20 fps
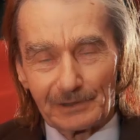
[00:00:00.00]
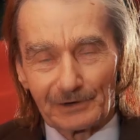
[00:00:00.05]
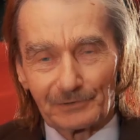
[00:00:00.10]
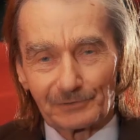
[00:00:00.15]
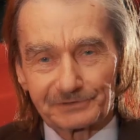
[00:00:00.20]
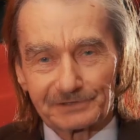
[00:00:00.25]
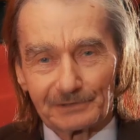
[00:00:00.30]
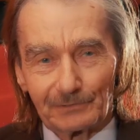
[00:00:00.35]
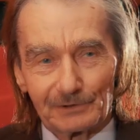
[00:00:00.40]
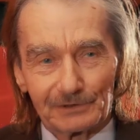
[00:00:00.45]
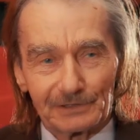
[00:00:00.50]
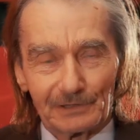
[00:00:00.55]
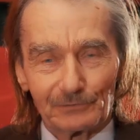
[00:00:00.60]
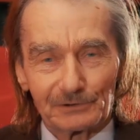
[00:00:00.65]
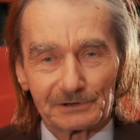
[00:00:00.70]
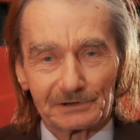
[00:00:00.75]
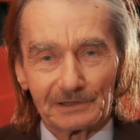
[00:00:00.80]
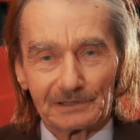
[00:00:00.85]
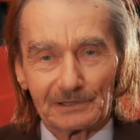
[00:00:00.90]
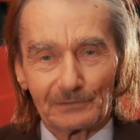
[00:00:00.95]
Because there
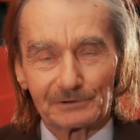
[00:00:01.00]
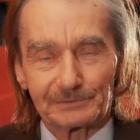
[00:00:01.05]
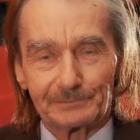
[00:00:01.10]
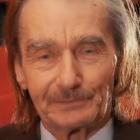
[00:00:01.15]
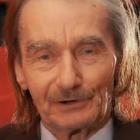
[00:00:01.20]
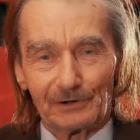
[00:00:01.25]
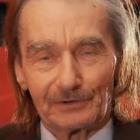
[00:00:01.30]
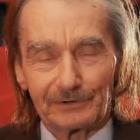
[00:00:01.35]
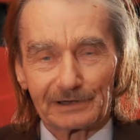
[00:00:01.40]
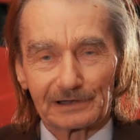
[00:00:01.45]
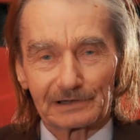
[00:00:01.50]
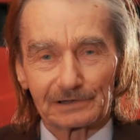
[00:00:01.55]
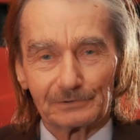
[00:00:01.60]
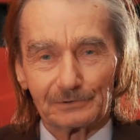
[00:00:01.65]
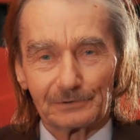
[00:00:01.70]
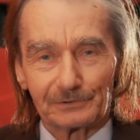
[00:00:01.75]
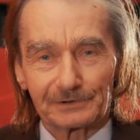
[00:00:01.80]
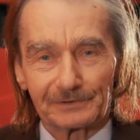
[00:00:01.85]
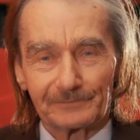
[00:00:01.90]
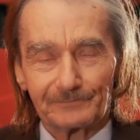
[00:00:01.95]
was barring
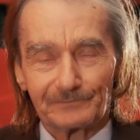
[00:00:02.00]
clause